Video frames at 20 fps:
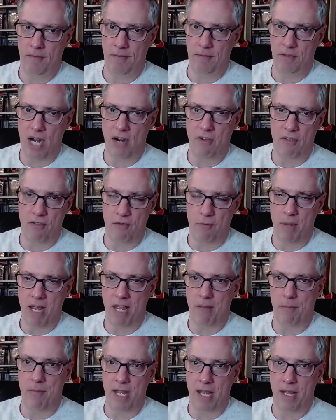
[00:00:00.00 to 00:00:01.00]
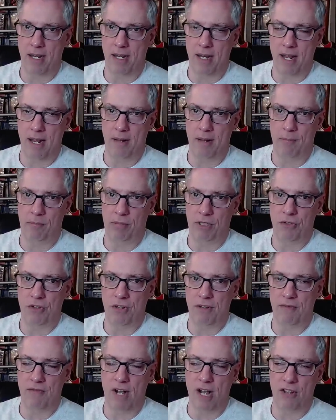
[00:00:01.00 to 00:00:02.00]
Diary of the Madman and
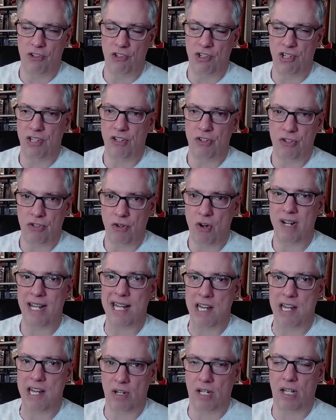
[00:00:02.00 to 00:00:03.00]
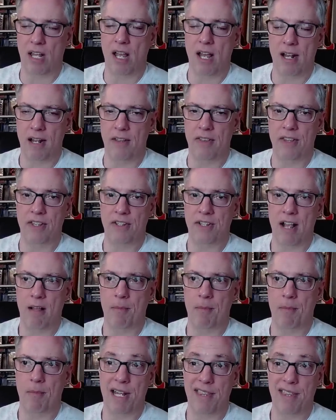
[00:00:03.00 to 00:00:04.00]
Blizzard of Oz. You're starting to hear it a lot on this
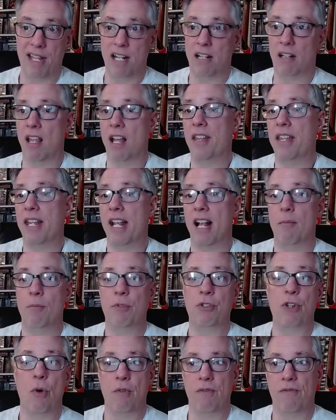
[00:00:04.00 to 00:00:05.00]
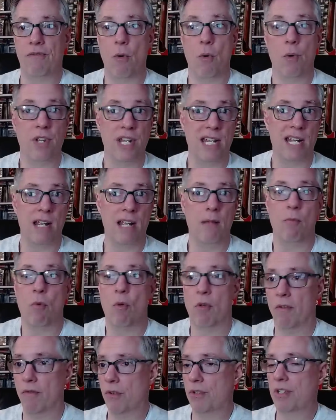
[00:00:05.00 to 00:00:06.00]
album, and I think a lot of the albums going forward, you get
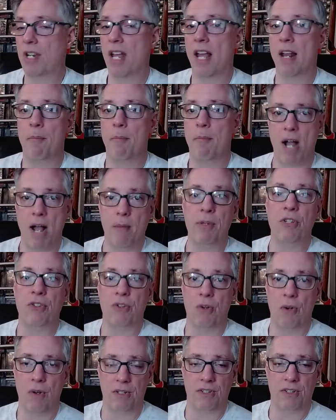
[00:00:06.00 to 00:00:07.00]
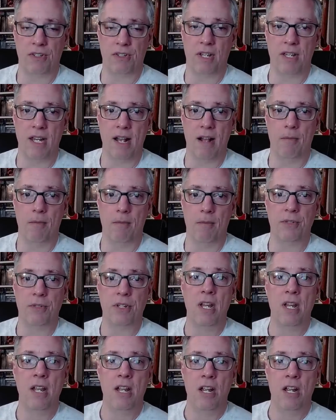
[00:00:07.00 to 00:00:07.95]
more of those kind of poppy songs on the albums.